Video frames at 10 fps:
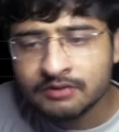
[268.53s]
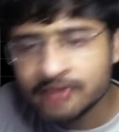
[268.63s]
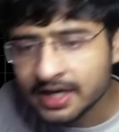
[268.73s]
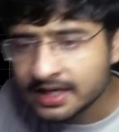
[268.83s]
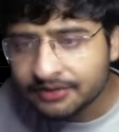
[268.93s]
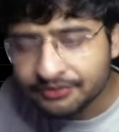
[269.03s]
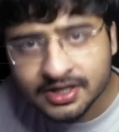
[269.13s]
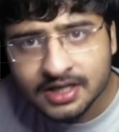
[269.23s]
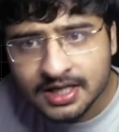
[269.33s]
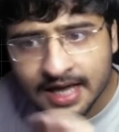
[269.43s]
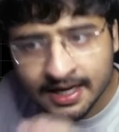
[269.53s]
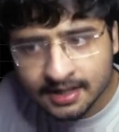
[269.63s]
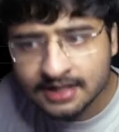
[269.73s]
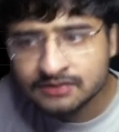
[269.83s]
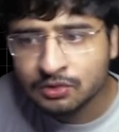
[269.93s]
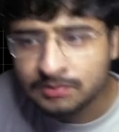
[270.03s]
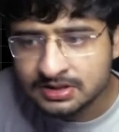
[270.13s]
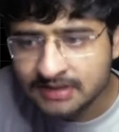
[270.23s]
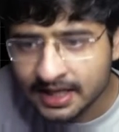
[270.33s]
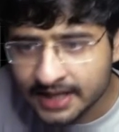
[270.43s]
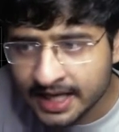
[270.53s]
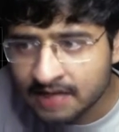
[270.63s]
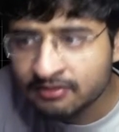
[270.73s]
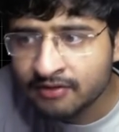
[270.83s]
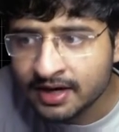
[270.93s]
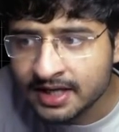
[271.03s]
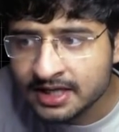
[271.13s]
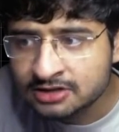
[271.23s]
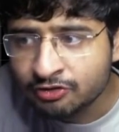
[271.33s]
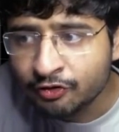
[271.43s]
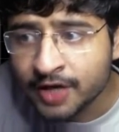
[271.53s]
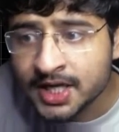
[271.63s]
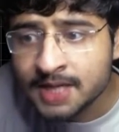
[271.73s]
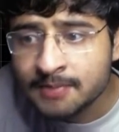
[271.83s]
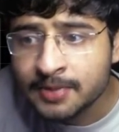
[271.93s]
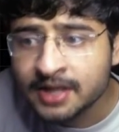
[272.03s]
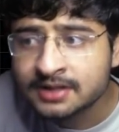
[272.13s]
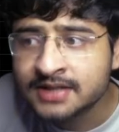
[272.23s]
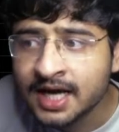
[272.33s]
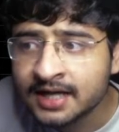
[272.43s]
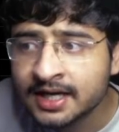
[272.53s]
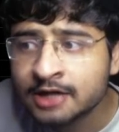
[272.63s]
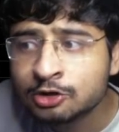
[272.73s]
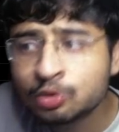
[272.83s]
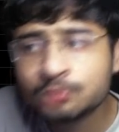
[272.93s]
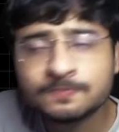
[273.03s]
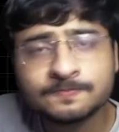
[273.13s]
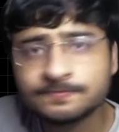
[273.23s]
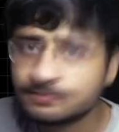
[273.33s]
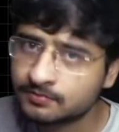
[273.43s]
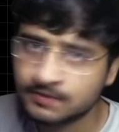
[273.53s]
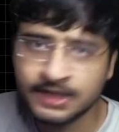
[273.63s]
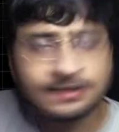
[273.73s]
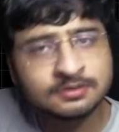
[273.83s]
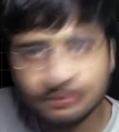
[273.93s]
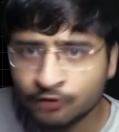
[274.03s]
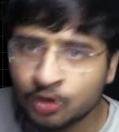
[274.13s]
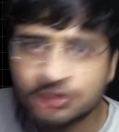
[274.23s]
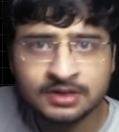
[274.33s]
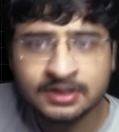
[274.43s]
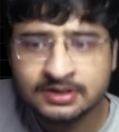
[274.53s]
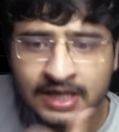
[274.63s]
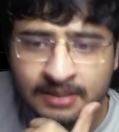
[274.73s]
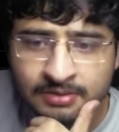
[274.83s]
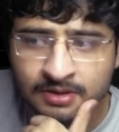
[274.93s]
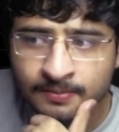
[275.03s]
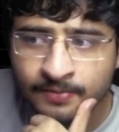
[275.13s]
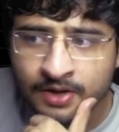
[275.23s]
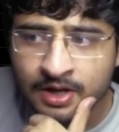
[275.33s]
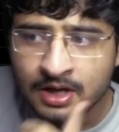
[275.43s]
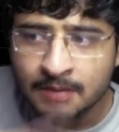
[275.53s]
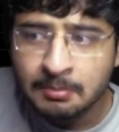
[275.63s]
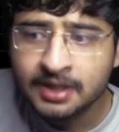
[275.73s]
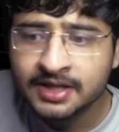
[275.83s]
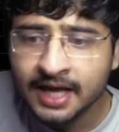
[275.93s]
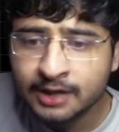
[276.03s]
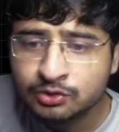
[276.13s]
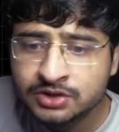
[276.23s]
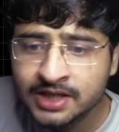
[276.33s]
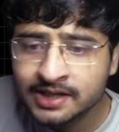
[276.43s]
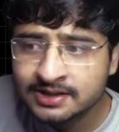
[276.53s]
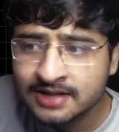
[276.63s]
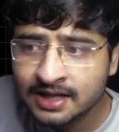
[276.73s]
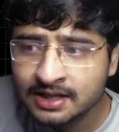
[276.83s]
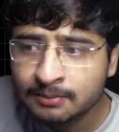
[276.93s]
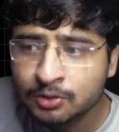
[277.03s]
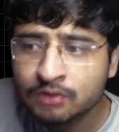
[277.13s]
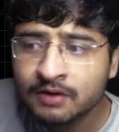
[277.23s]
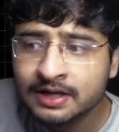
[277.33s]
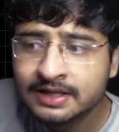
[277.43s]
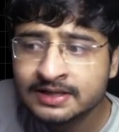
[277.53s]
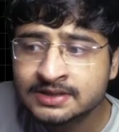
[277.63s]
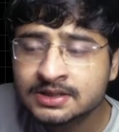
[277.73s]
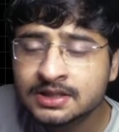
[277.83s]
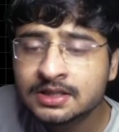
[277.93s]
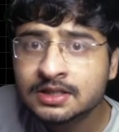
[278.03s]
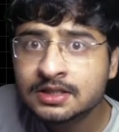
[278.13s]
We can definitely analyze from this that L1 is very big than L2. That is of course understandable. But can you see here that W1 is